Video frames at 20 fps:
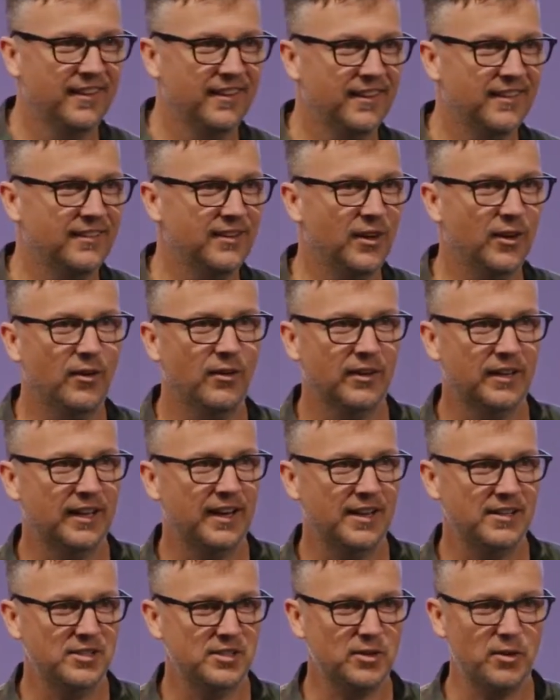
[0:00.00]
No. Can
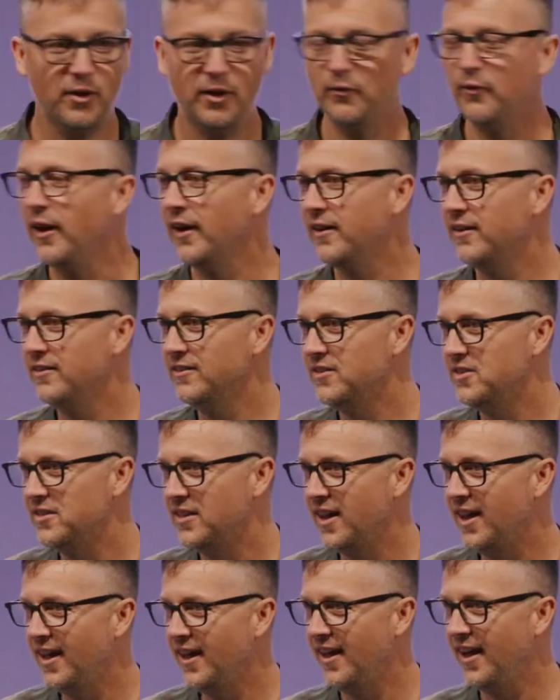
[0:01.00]
I just go on record to
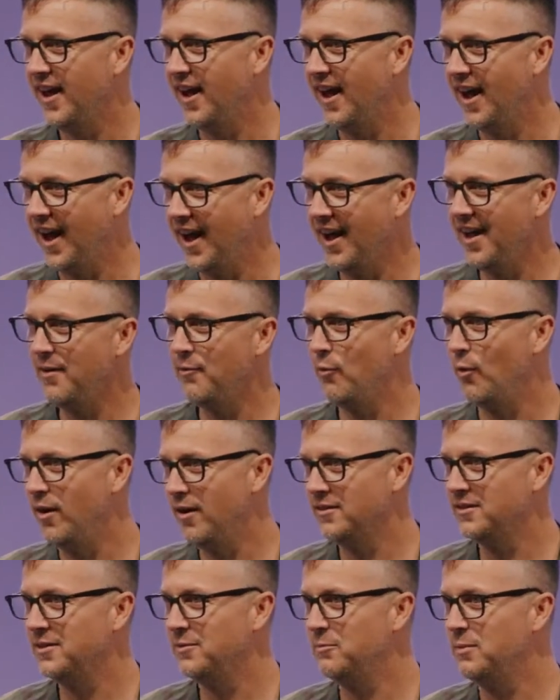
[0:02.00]
say, I
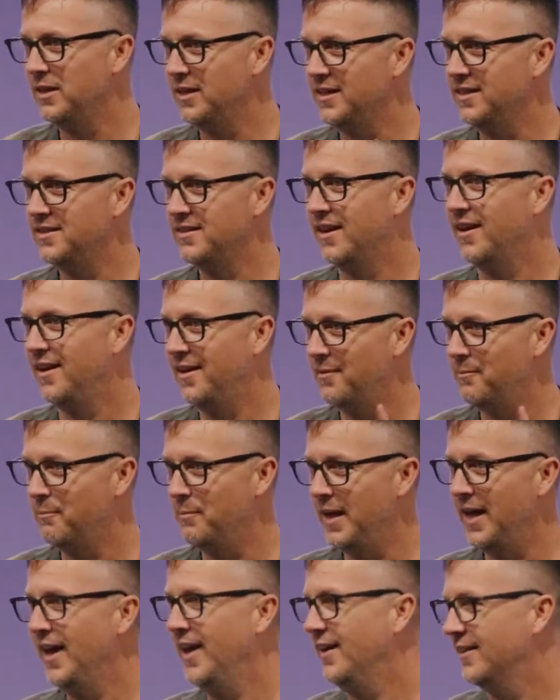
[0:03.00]
want to be Tom
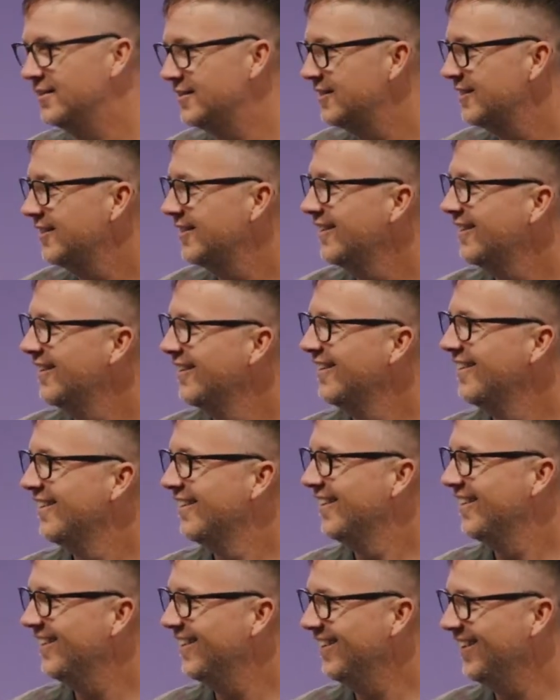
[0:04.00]
Beggs?
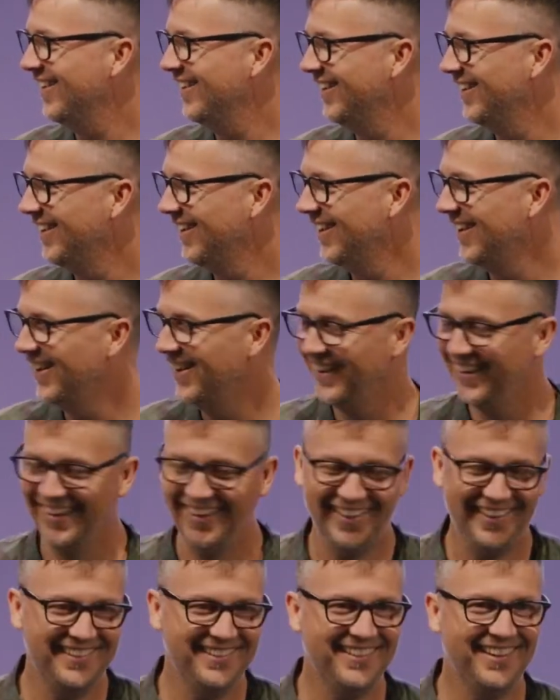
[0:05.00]

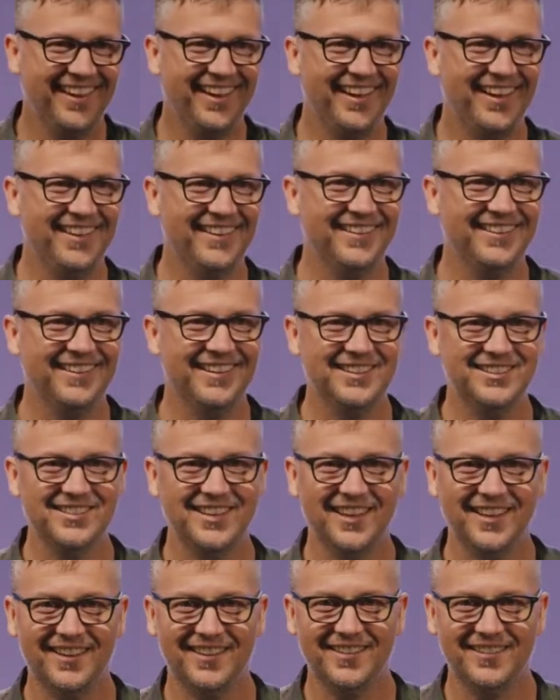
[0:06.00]
And it's
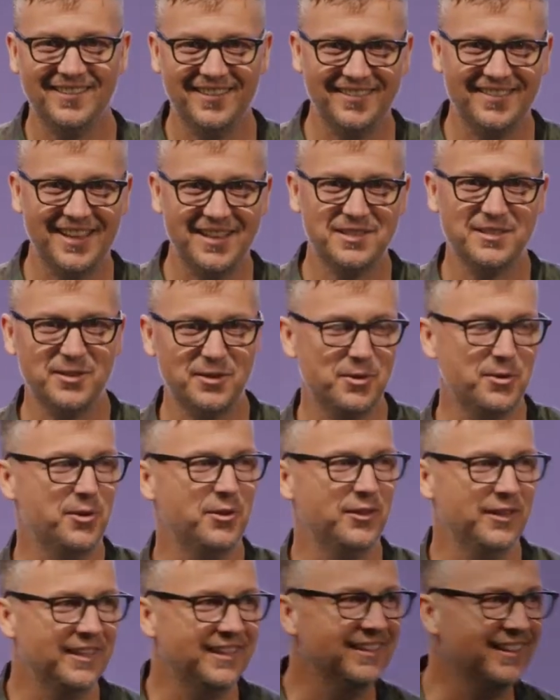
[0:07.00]
like, that's a
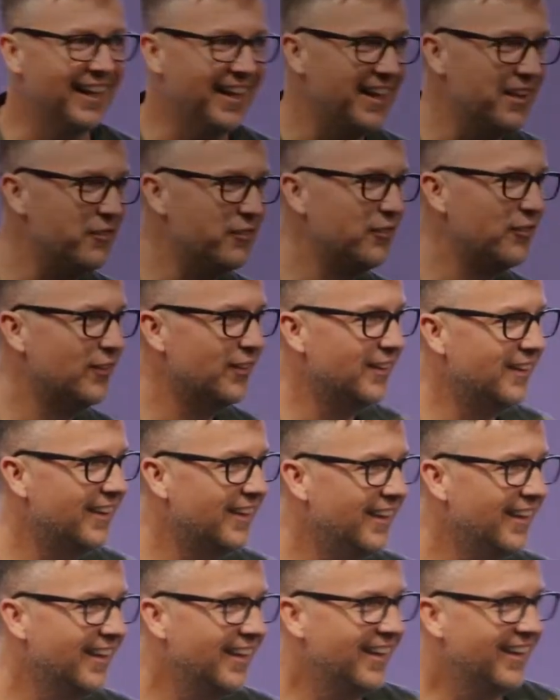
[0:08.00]
goal in life.
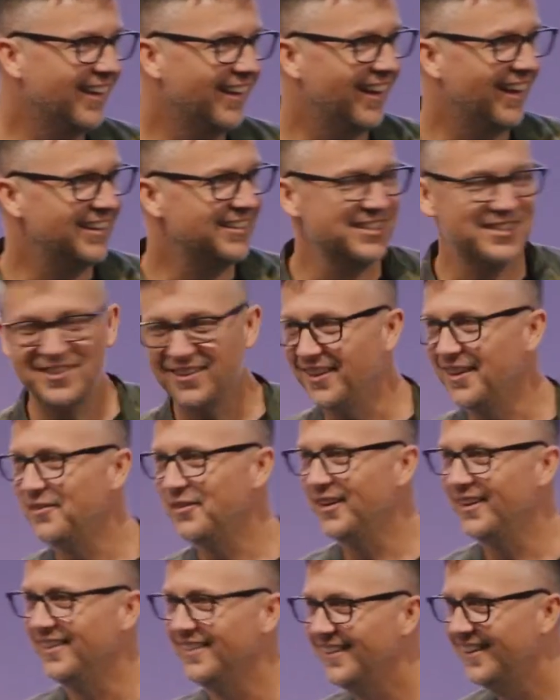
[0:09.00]
I just love
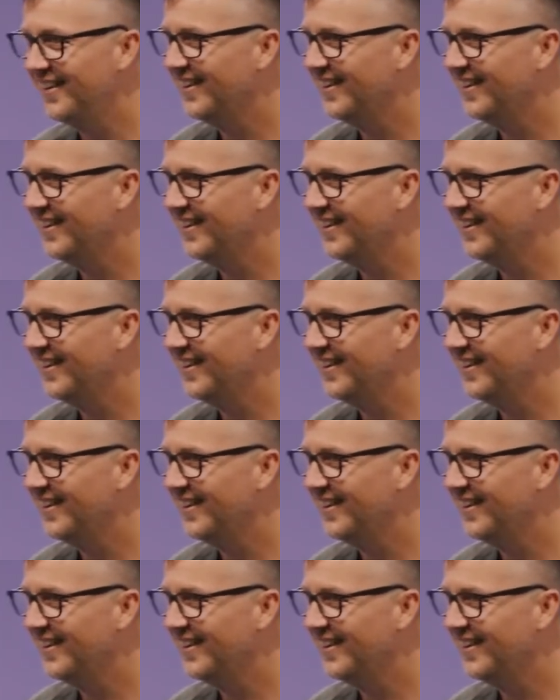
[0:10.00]
it.